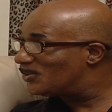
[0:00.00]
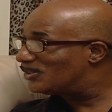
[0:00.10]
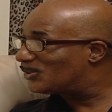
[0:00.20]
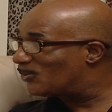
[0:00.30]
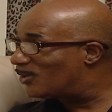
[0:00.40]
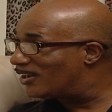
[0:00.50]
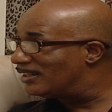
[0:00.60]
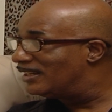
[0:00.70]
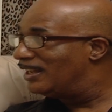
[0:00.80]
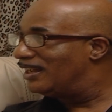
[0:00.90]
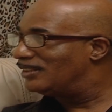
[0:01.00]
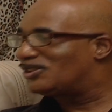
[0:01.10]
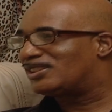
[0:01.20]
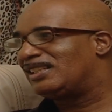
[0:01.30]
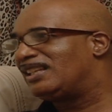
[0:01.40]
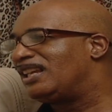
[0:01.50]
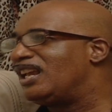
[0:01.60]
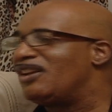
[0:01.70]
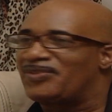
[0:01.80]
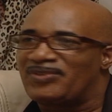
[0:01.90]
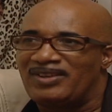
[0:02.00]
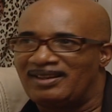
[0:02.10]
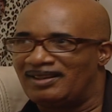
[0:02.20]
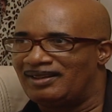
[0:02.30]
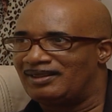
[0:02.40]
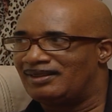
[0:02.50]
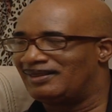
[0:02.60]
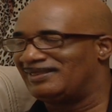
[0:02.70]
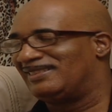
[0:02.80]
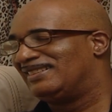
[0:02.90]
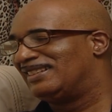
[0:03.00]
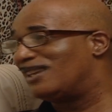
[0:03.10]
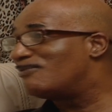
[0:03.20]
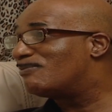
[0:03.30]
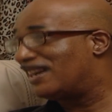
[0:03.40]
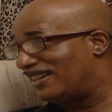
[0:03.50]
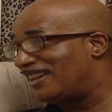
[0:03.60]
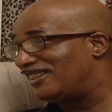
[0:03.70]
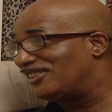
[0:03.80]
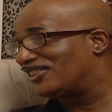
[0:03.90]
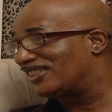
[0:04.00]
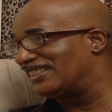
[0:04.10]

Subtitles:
and so on, to see if, at my age,